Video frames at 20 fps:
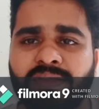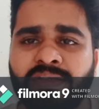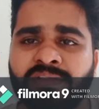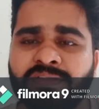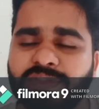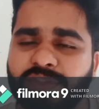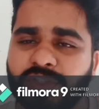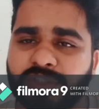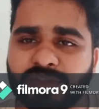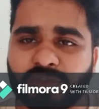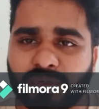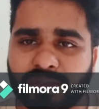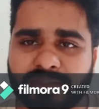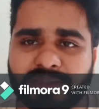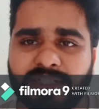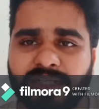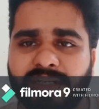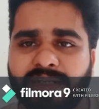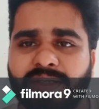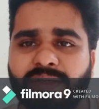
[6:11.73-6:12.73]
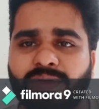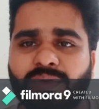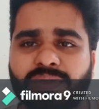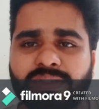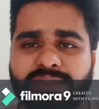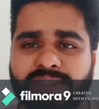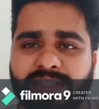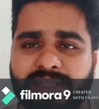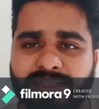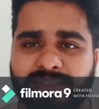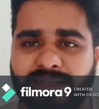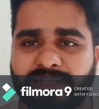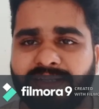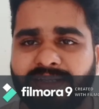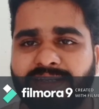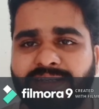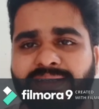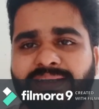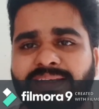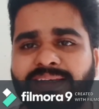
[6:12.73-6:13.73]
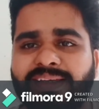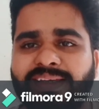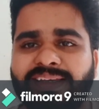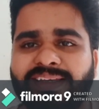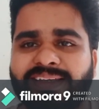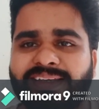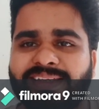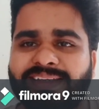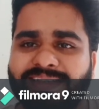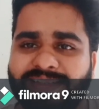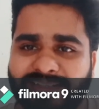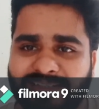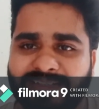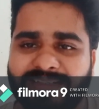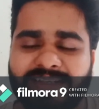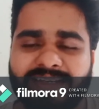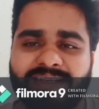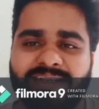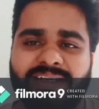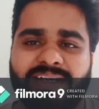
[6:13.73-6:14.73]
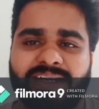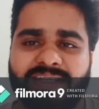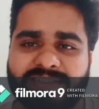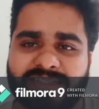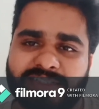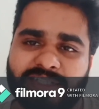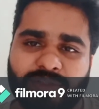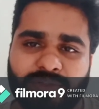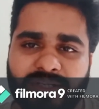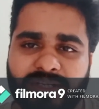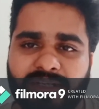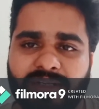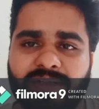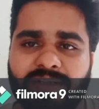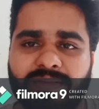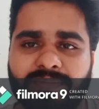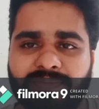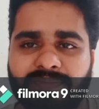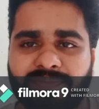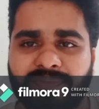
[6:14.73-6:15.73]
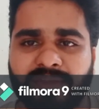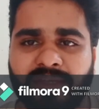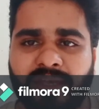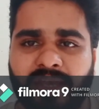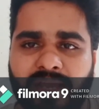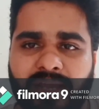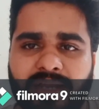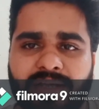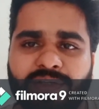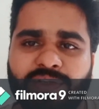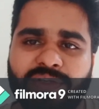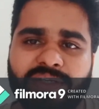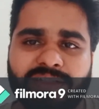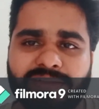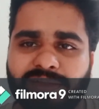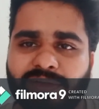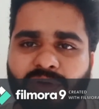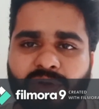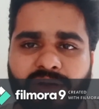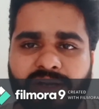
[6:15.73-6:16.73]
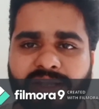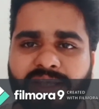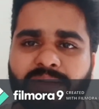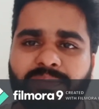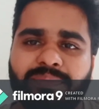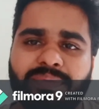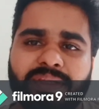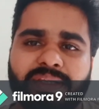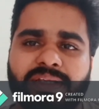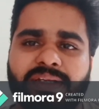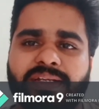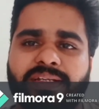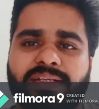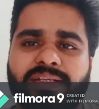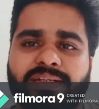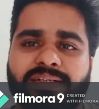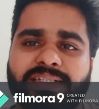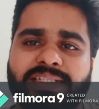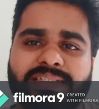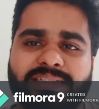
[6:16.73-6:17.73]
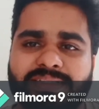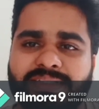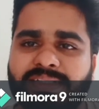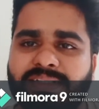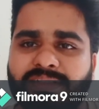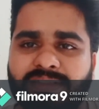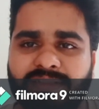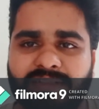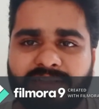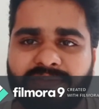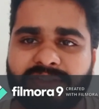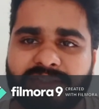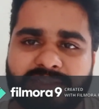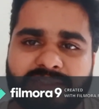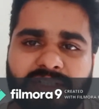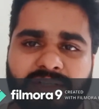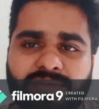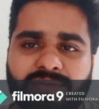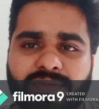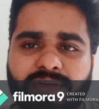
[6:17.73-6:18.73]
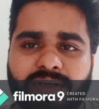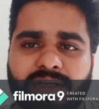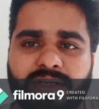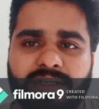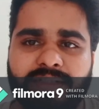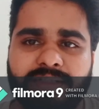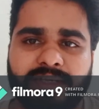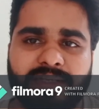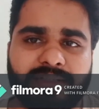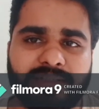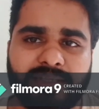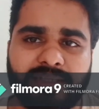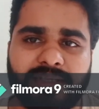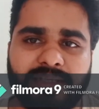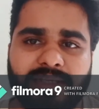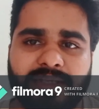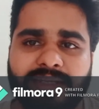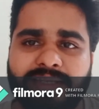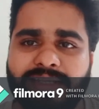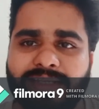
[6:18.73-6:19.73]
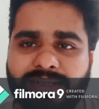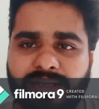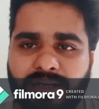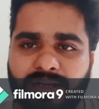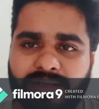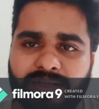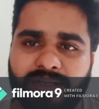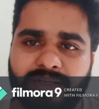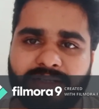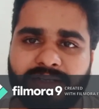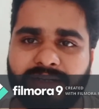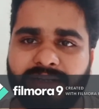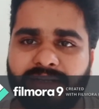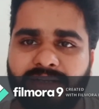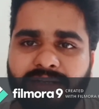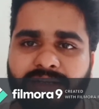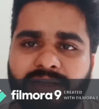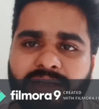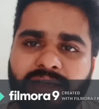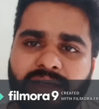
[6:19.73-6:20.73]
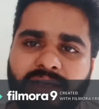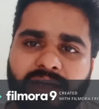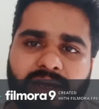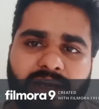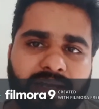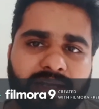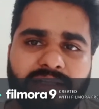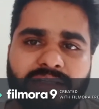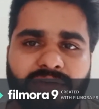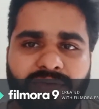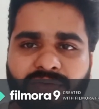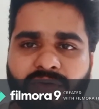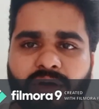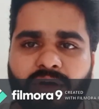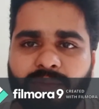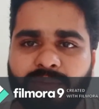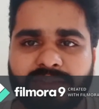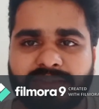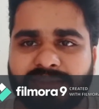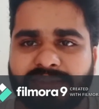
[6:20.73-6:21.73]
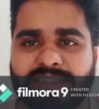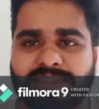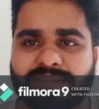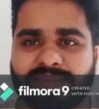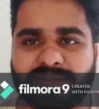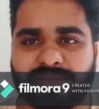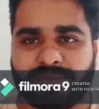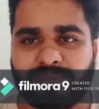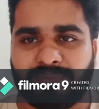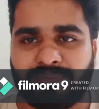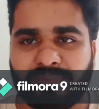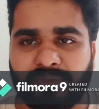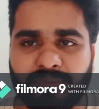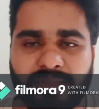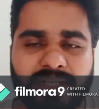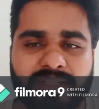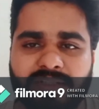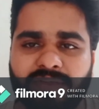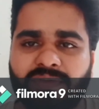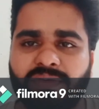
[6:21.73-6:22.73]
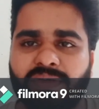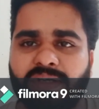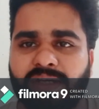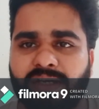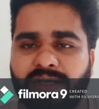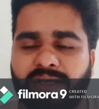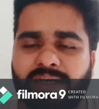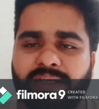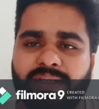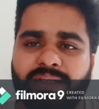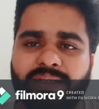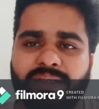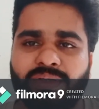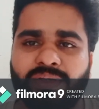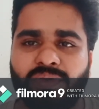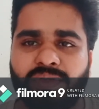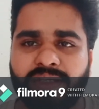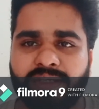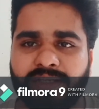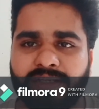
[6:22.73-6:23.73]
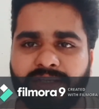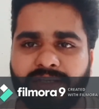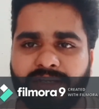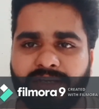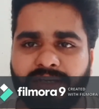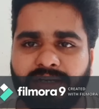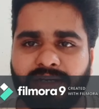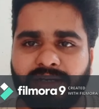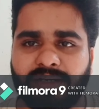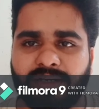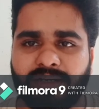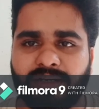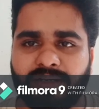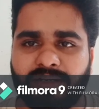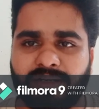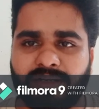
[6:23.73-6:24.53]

which was originally originated in India as Chaturangam, and during the colonial period it reached in the Western world and they reincarnated in another form as chess. But in the